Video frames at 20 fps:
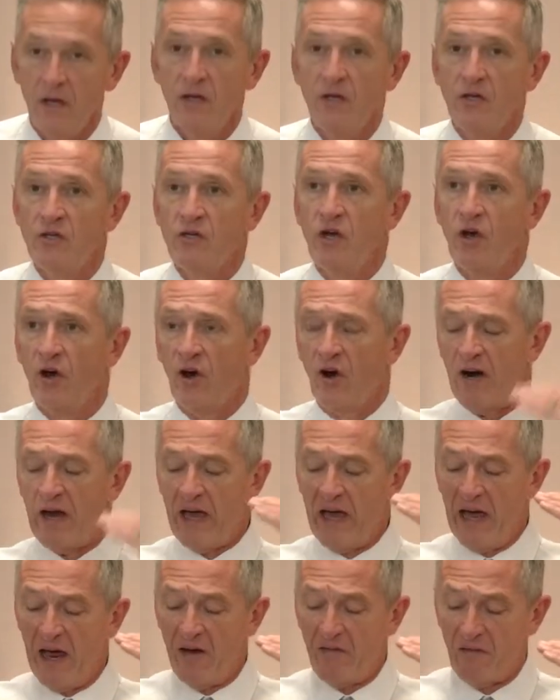Your
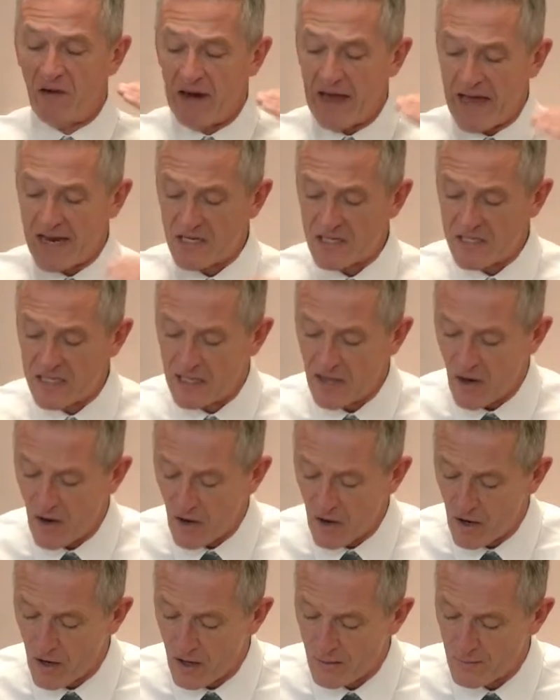everlasting
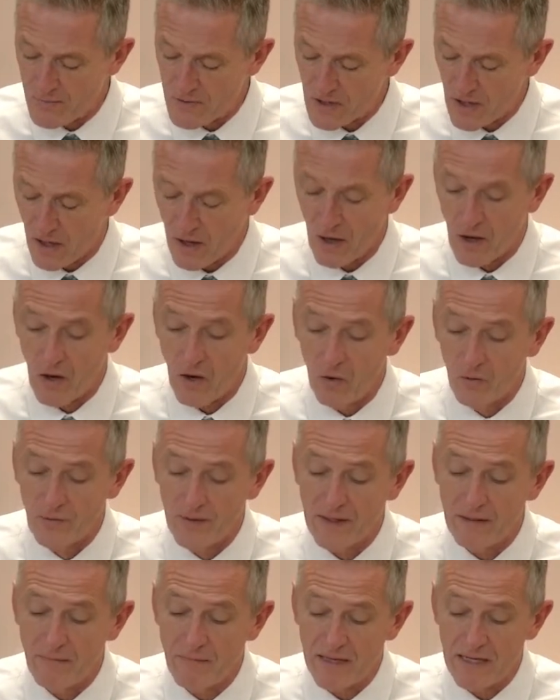arms are
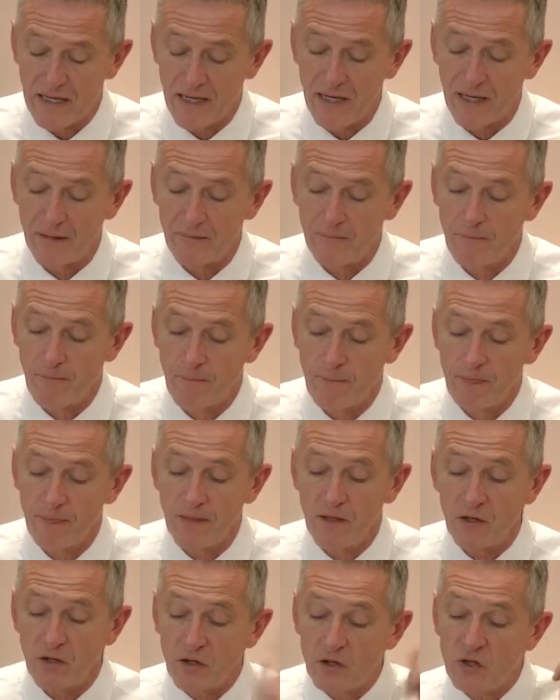holding me up.
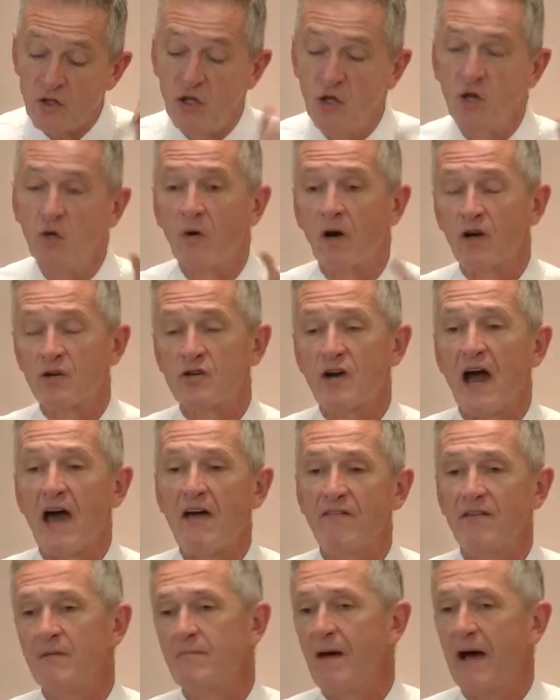You are
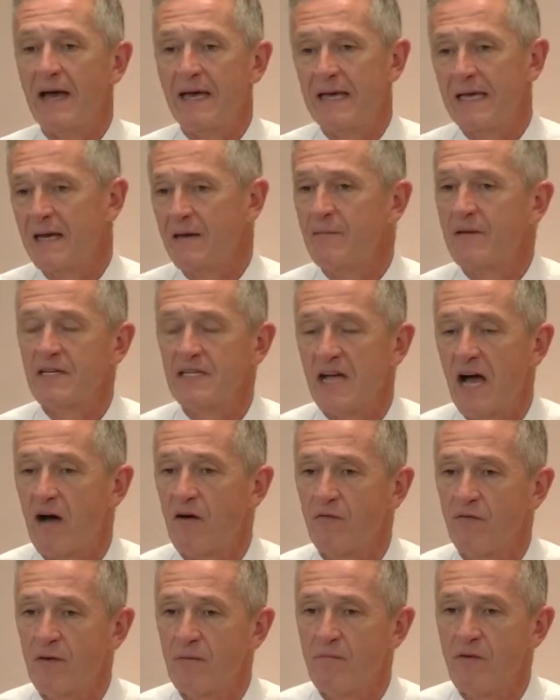driving my enemies out
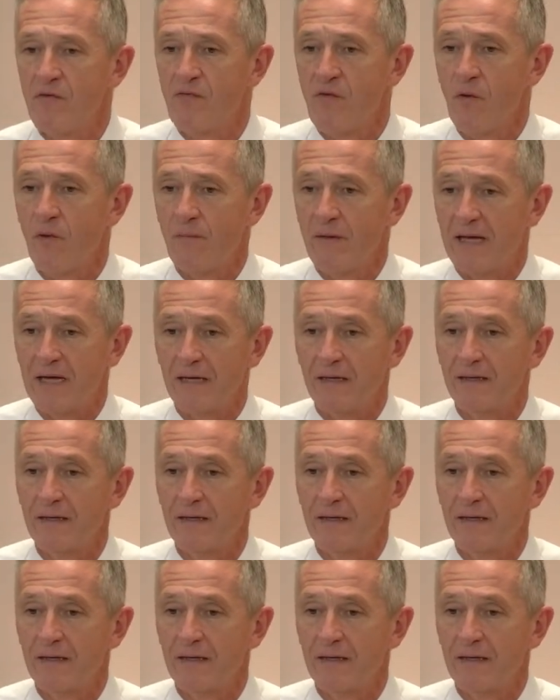from before me.